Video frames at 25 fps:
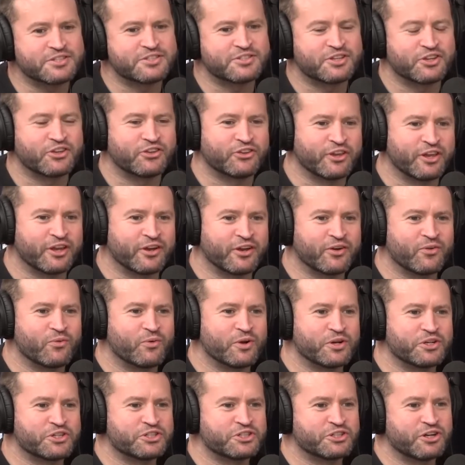the thing
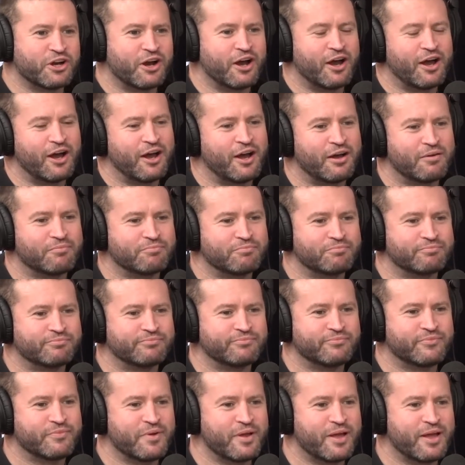which
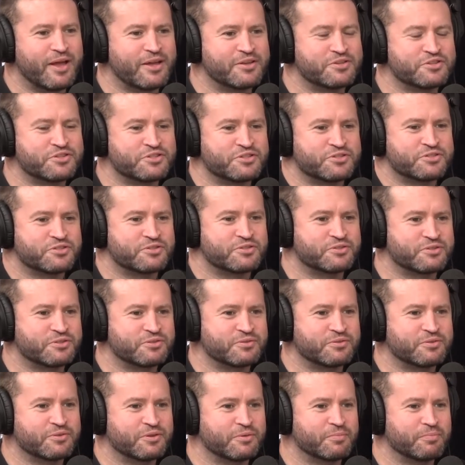is
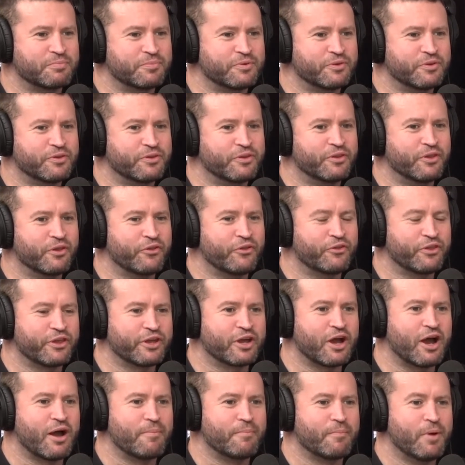the
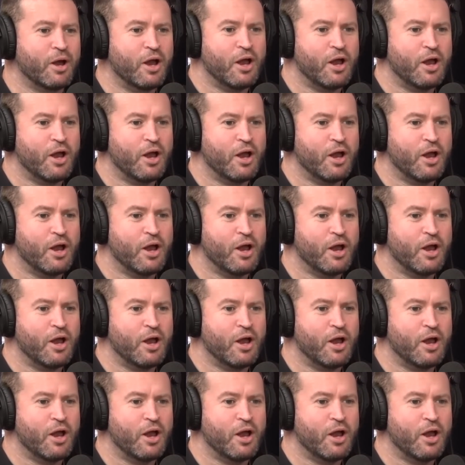thing